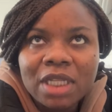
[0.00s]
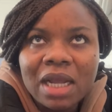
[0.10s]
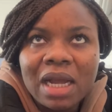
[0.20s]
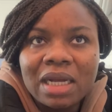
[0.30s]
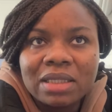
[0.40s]

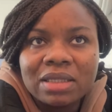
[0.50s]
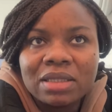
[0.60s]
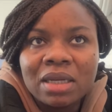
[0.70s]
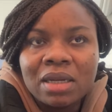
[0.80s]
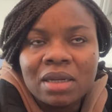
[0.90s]
And
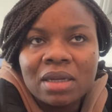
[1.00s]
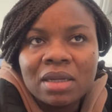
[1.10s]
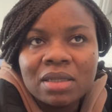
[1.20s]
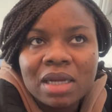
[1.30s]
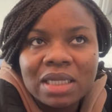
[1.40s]

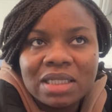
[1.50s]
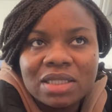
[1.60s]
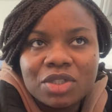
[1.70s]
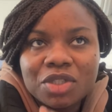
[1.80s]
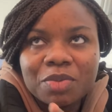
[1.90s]
Adaize
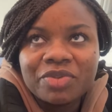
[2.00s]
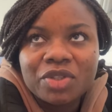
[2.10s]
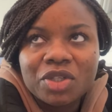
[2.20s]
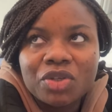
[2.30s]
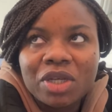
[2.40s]
just moved to the
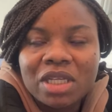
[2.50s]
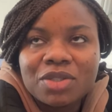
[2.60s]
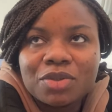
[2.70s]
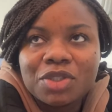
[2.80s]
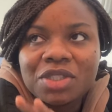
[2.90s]
UK,
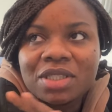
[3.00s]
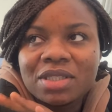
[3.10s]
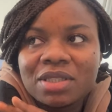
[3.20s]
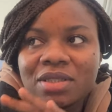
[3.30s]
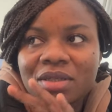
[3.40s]
so
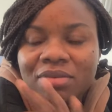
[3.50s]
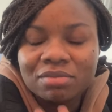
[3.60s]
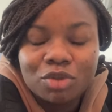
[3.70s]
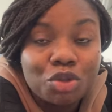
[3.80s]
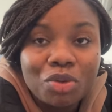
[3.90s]
she's
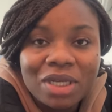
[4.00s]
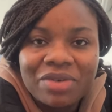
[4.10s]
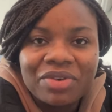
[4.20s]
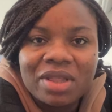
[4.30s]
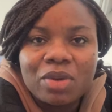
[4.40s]
doing
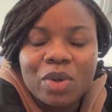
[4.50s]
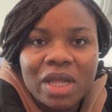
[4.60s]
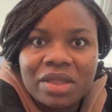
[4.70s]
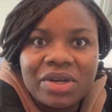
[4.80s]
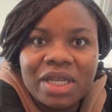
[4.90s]
everything with her
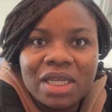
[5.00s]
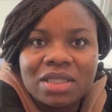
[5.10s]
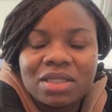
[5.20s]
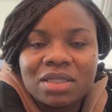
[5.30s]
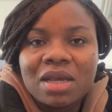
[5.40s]
three
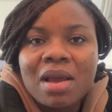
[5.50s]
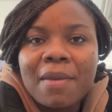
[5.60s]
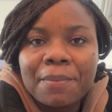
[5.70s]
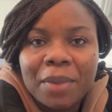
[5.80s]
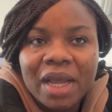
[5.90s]
kids
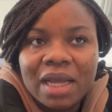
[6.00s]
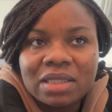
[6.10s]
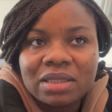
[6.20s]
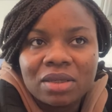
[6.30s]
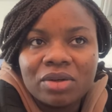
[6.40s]
by
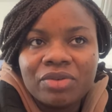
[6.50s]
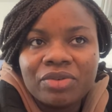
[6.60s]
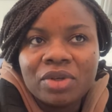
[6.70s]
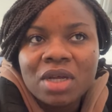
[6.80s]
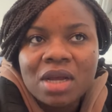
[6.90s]
herself.
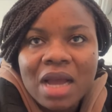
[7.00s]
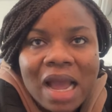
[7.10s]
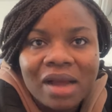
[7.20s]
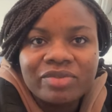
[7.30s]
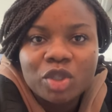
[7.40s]
I
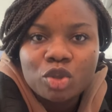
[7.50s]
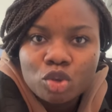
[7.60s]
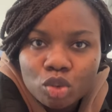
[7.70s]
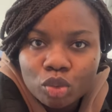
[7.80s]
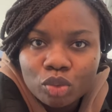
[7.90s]
have just
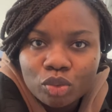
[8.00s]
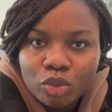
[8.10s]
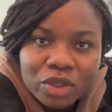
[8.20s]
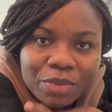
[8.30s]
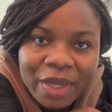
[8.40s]
two.
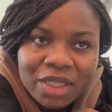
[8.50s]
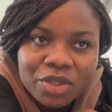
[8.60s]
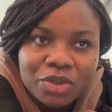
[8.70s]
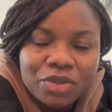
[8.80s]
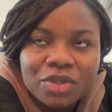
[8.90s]
What's my
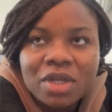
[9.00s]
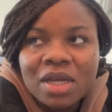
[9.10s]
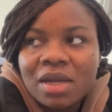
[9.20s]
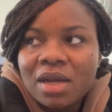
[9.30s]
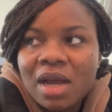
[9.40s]
excuse?
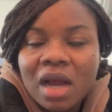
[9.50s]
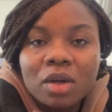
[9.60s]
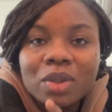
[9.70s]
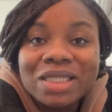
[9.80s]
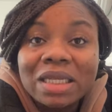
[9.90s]
I
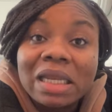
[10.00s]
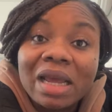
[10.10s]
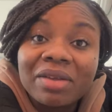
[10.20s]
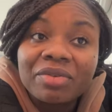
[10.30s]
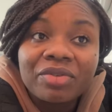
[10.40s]
always say
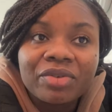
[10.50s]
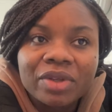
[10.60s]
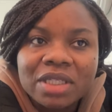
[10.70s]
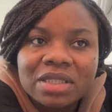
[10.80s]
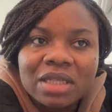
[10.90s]
life
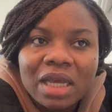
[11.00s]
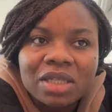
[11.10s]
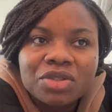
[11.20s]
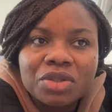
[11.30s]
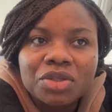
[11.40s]
is the
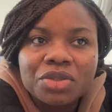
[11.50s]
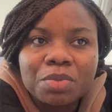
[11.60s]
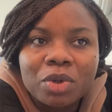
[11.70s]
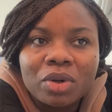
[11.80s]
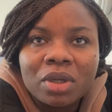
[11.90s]
excuse,
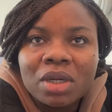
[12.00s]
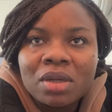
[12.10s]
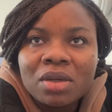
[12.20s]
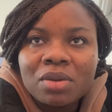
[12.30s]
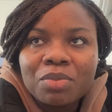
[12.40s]
but
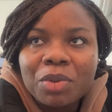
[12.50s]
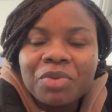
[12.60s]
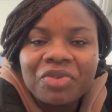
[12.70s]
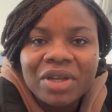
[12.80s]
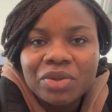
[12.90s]
people
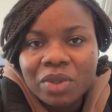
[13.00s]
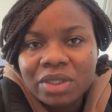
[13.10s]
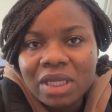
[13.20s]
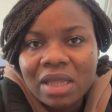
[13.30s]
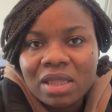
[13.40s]
find a way to
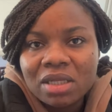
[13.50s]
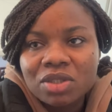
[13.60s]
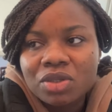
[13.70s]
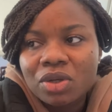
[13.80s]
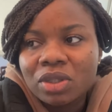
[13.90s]
get things
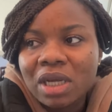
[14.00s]
done.